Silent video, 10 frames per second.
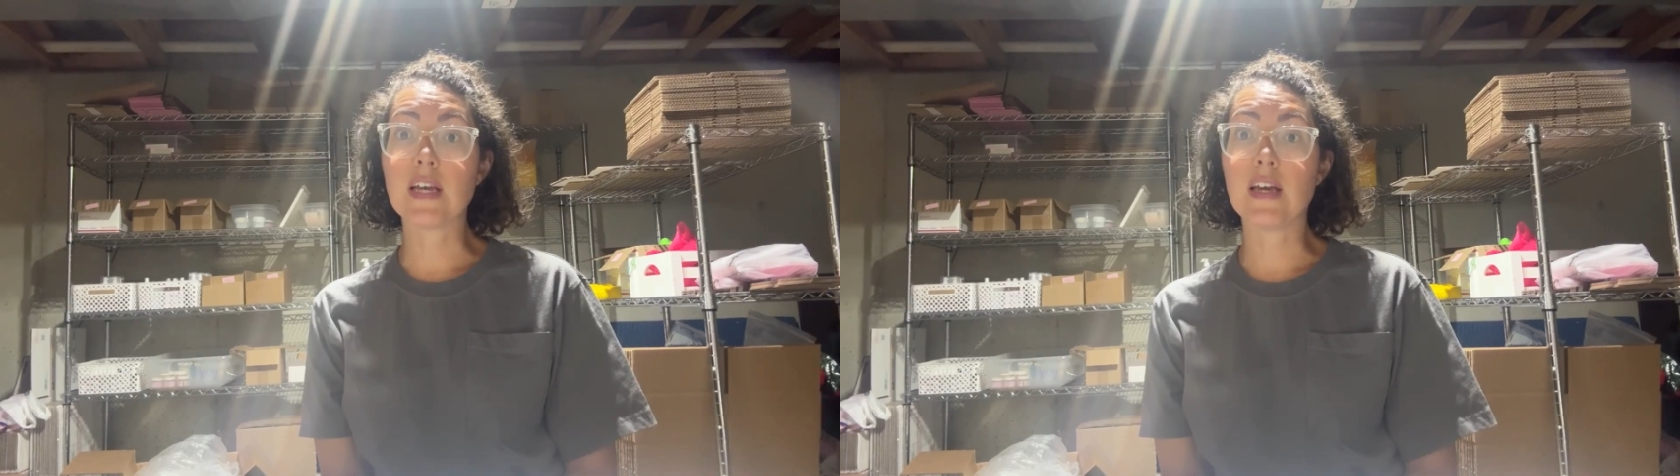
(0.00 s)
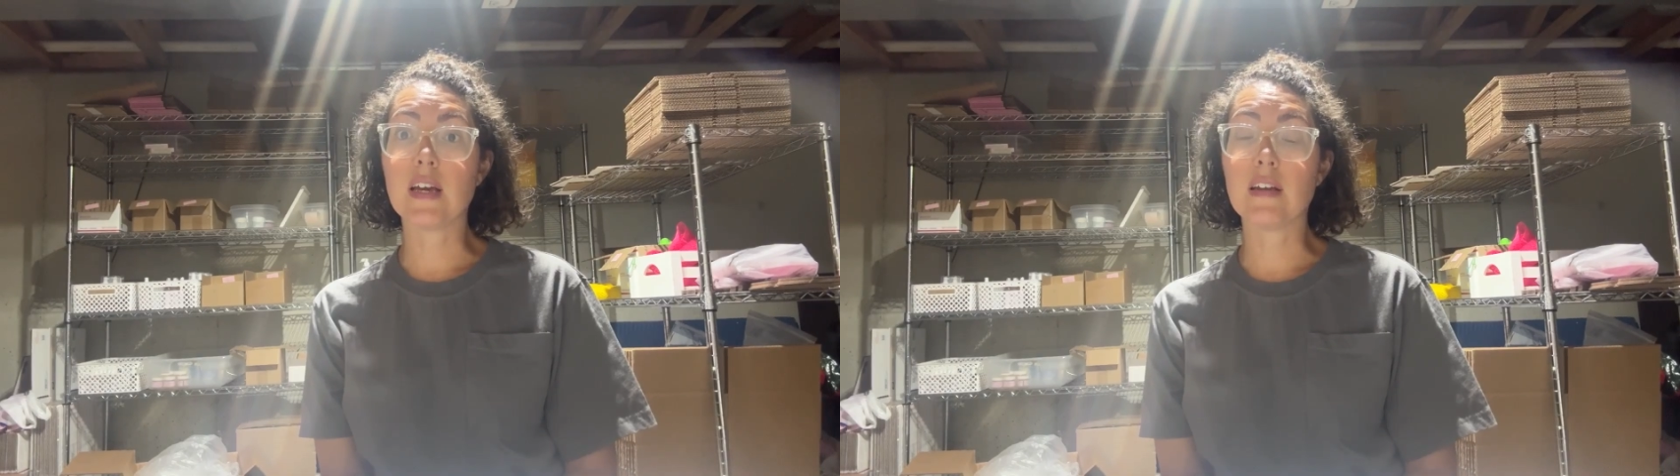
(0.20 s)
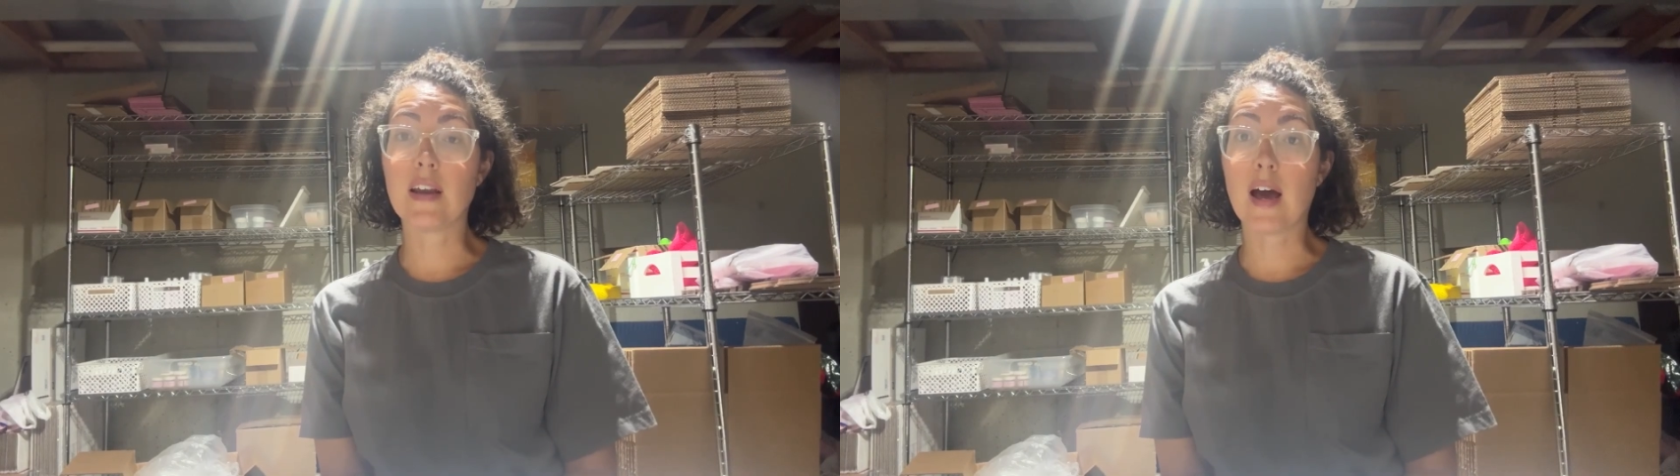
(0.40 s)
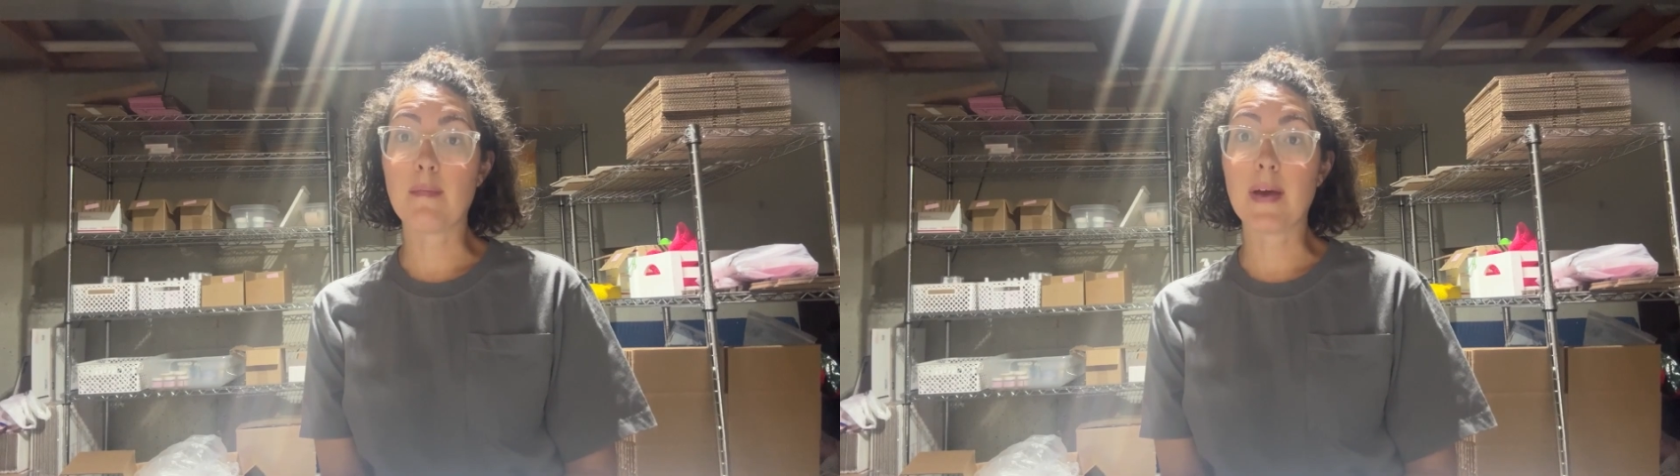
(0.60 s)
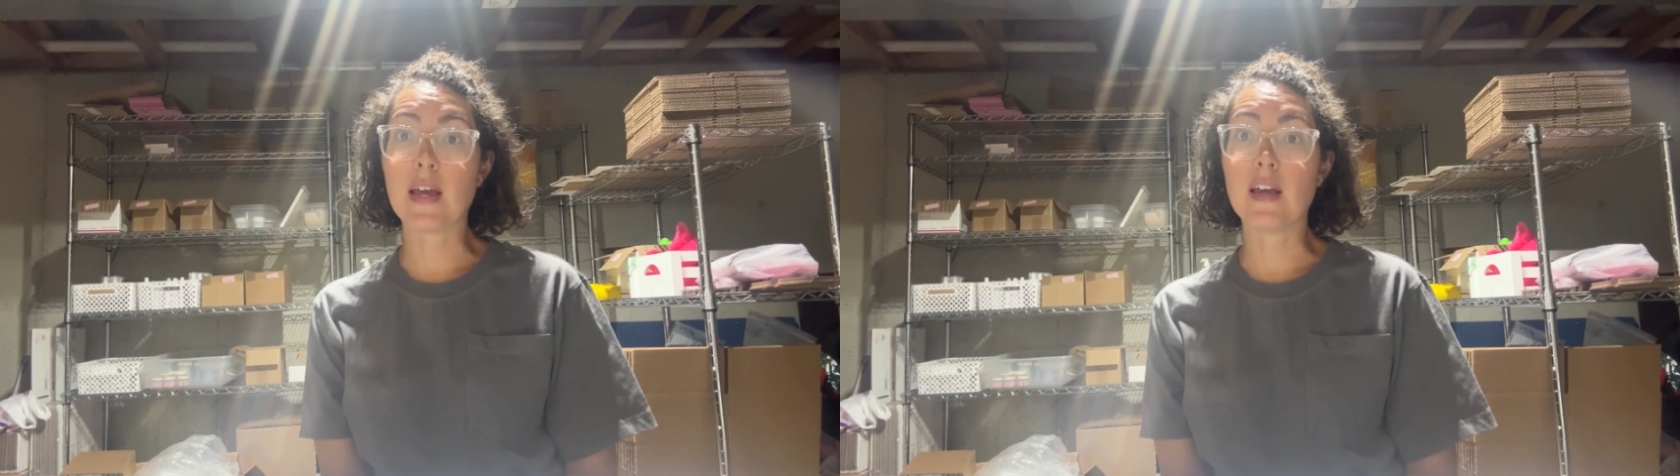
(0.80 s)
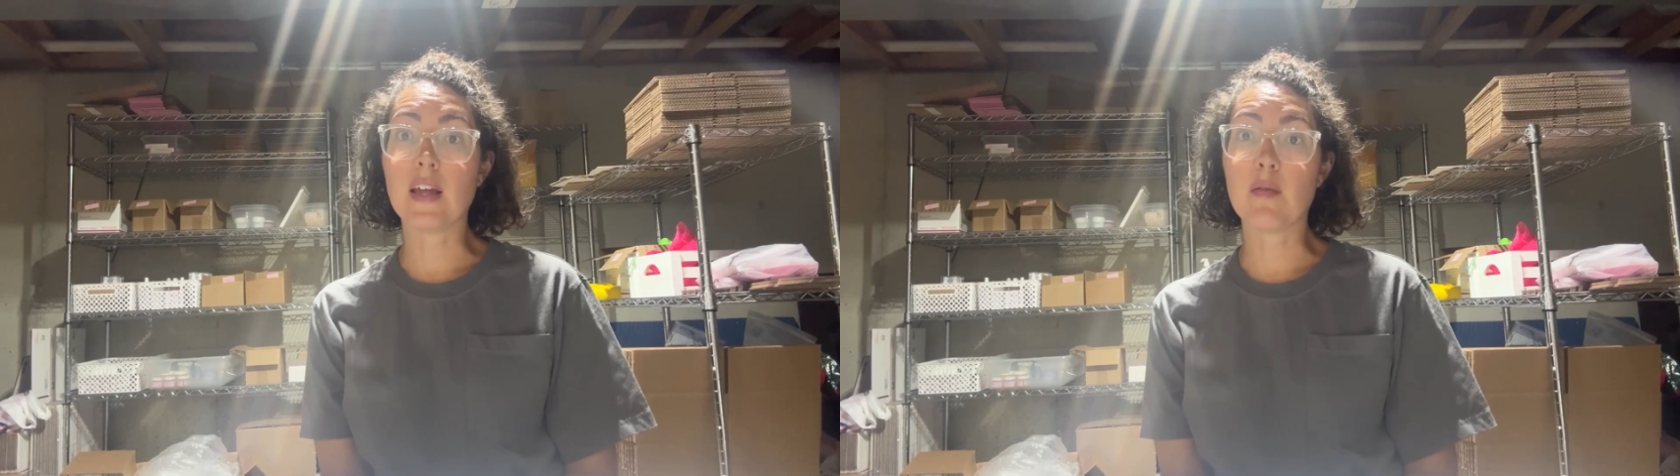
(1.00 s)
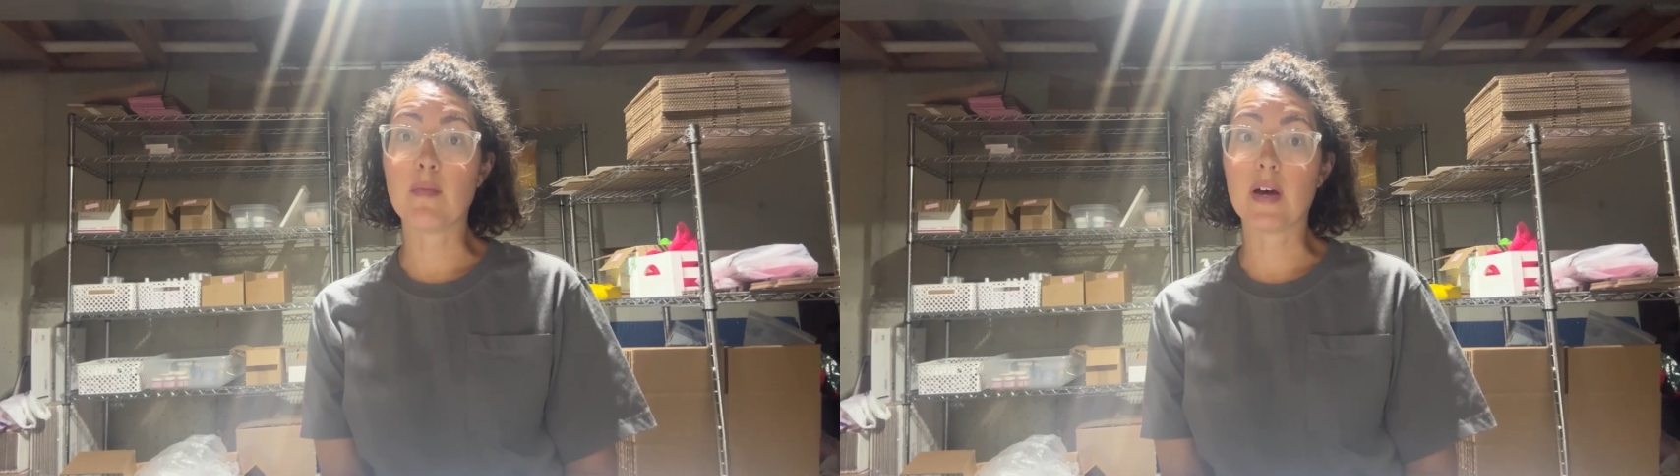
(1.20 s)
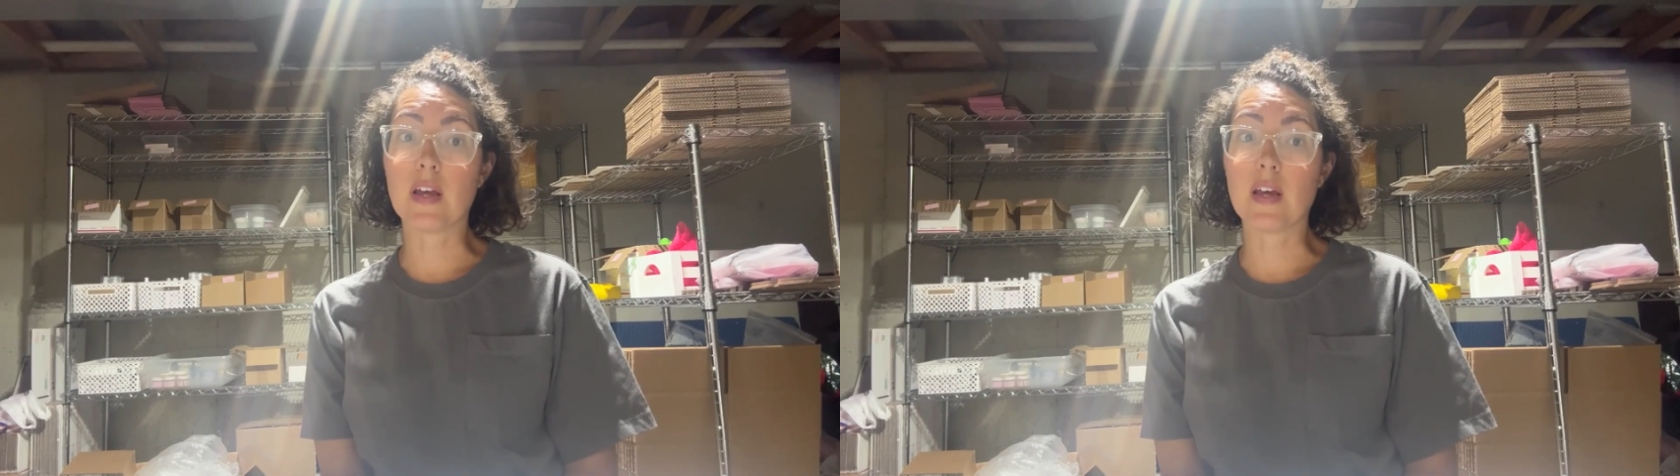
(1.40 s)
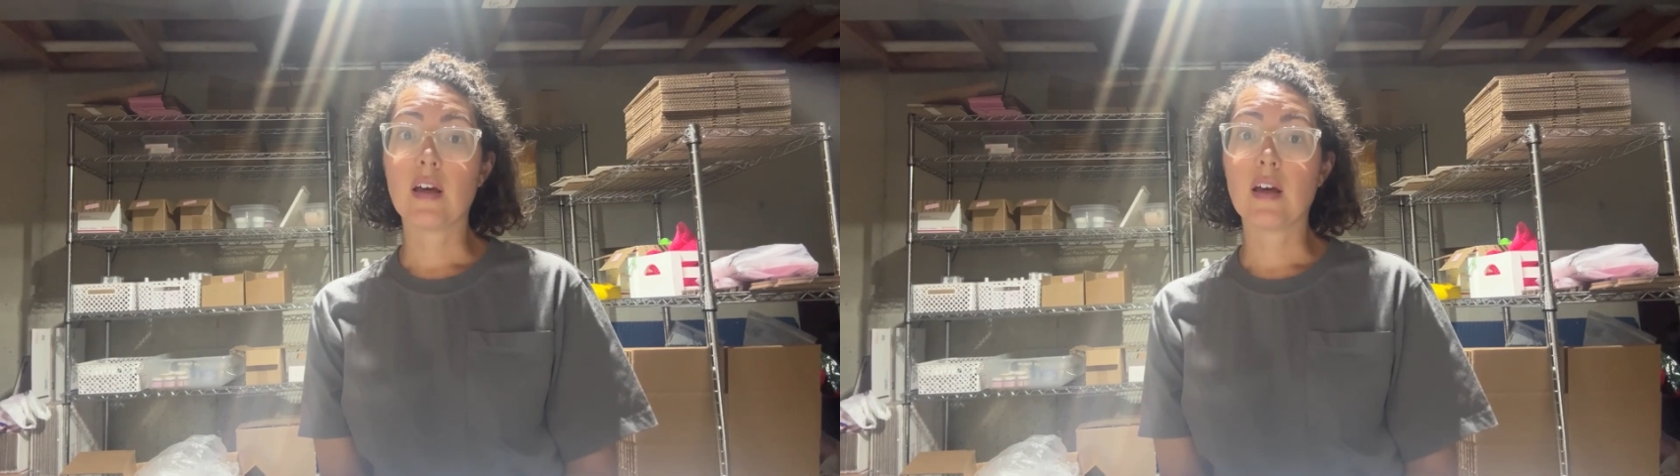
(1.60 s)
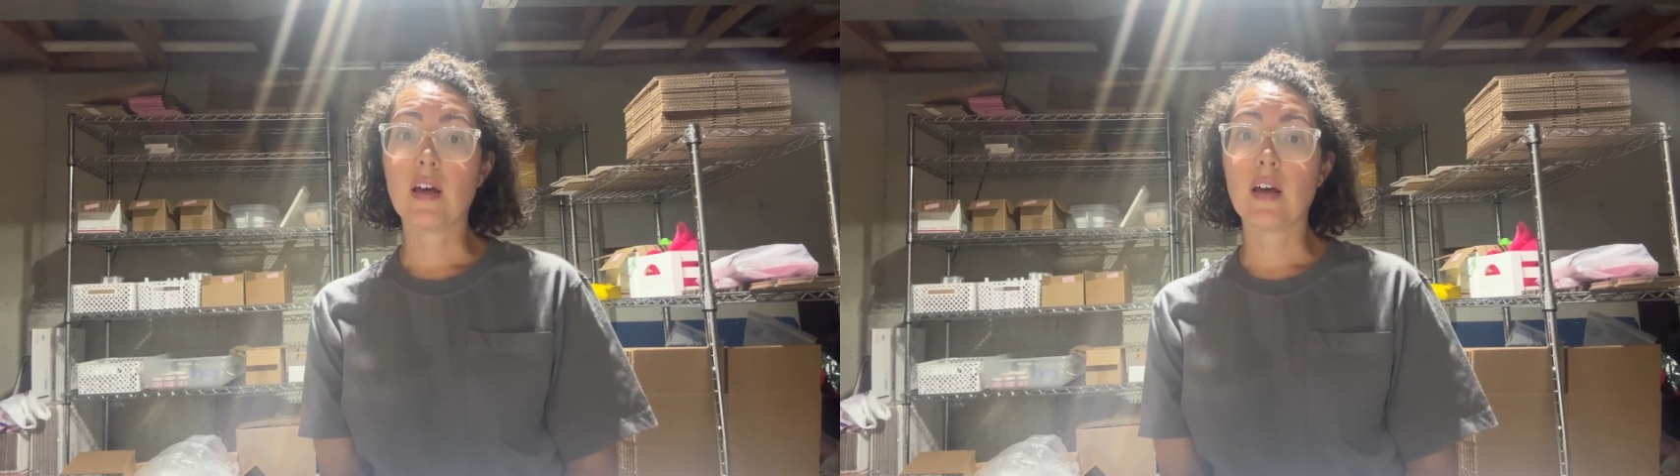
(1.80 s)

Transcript: and not making any money.